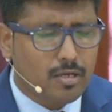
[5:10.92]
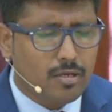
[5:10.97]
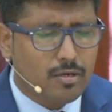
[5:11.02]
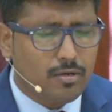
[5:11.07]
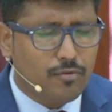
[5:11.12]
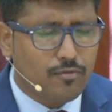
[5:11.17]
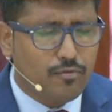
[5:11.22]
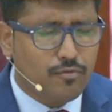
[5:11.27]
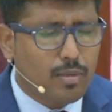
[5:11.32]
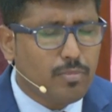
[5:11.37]

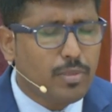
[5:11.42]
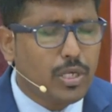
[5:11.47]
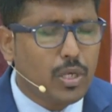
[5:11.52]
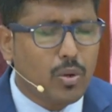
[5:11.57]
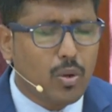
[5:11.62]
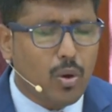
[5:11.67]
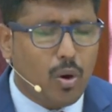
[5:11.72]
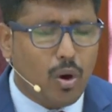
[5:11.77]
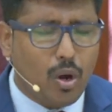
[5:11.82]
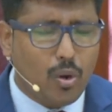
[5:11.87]
Fill me,
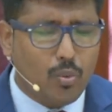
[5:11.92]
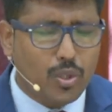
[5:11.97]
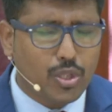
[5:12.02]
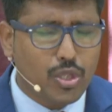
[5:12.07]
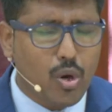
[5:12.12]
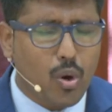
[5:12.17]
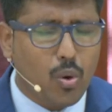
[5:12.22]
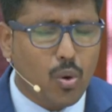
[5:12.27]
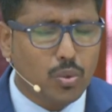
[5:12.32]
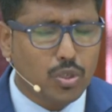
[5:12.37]
Lord, with
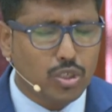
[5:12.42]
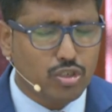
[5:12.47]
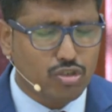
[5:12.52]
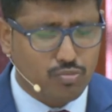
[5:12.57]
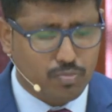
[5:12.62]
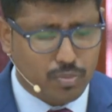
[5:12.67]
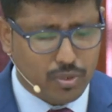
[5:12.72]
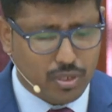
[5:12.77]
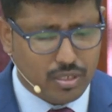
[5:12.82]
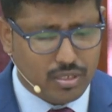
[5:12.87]
your Holy
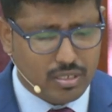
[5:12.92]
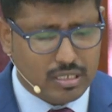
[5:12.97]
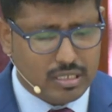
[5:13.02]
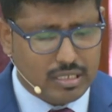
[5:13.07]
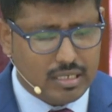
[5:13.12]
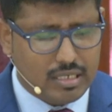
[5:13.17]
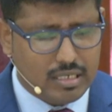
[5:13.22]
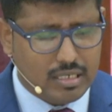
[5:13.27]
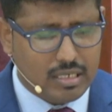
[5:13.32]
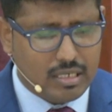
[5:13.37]
Spirit.
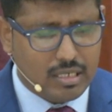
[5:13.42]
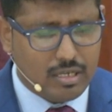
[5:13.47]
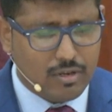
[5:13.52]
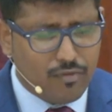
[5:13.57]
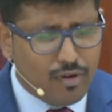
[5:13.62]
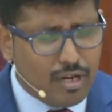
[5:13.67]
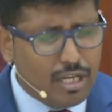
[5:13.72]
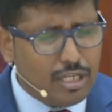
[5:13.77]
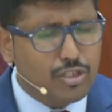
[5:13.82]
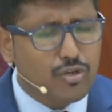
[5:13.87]

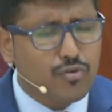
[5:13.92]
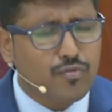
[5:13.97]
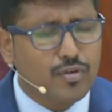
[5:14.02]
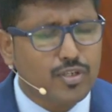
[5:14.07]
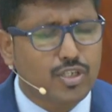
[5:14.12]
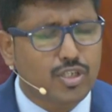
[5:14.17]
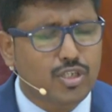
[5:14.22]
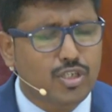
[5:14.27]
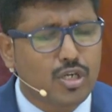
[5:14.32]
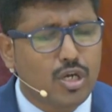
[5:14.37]
Fill each of
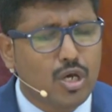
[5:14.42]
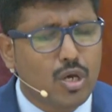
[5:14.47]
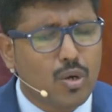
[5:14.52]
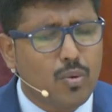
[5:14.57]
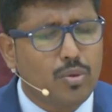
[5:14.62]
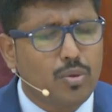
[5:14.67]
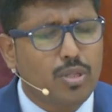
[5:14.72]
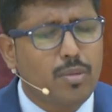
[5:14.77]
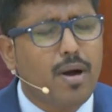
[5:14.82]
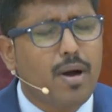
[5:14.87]
us
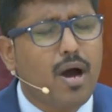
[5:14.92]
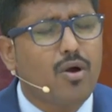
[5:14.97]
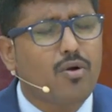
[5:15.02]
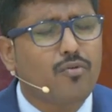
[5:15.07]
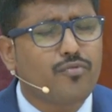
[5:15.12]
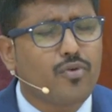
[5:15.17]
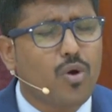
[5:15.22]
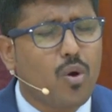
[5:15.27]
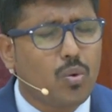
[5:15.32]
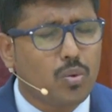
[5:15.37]
with the power of
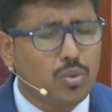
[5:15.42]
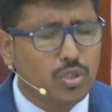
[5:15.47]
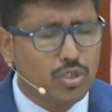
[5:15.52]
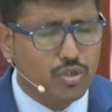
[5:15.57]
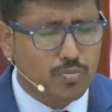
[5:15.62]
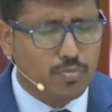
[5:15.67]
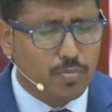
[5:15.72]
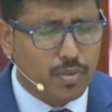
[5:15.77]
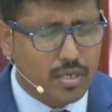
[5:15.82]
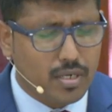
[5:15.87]
your Holy
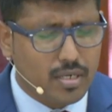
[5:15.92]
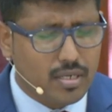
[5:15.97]
Spirit.